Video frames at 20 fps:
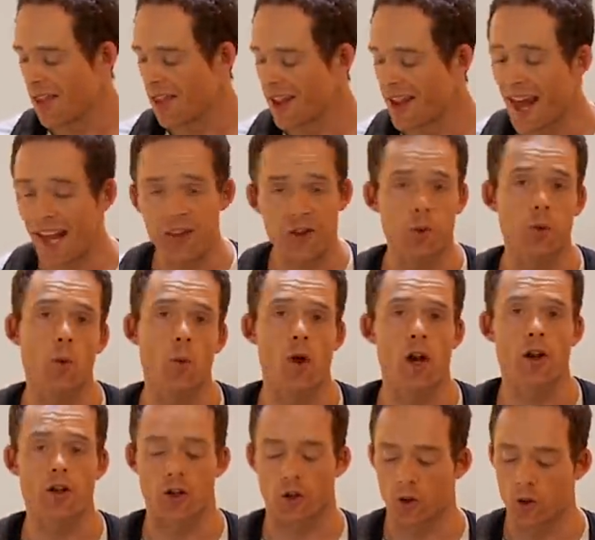The next thing we
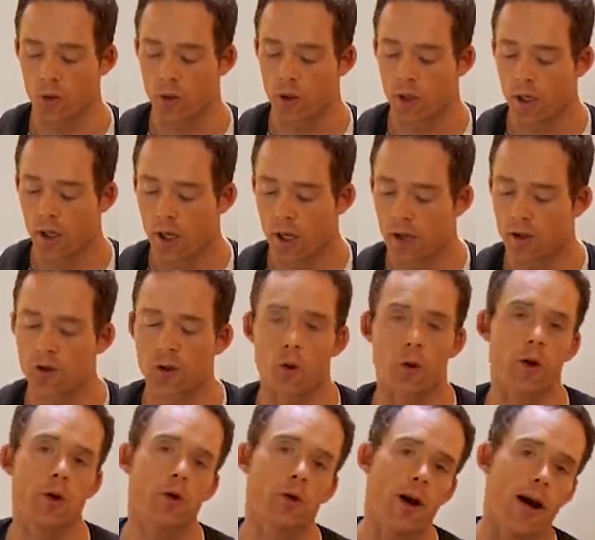want to do is
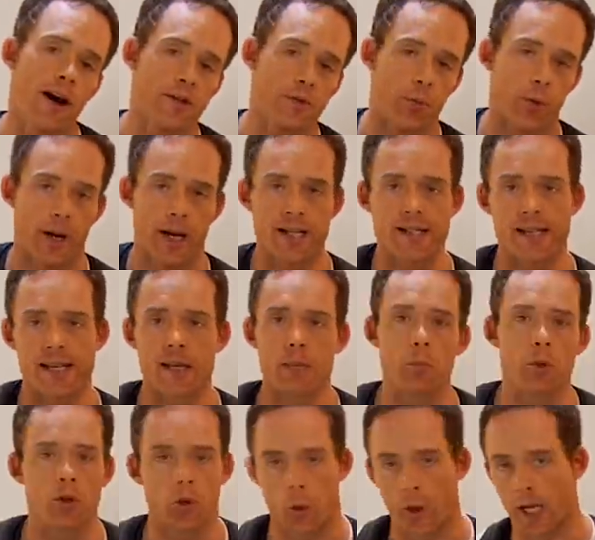throw a cross brace
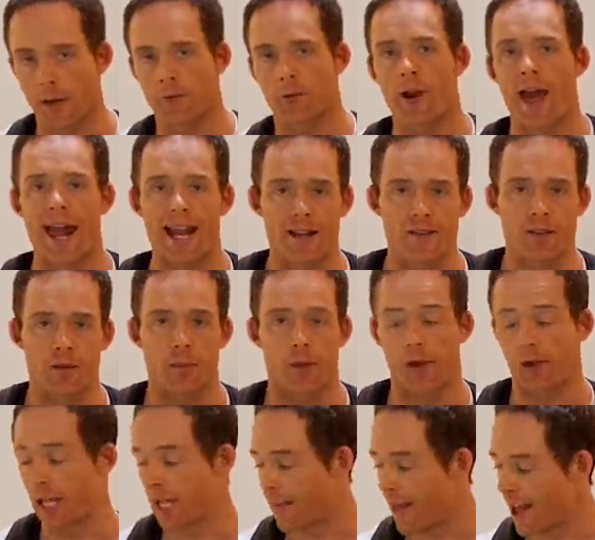in between them for added stability.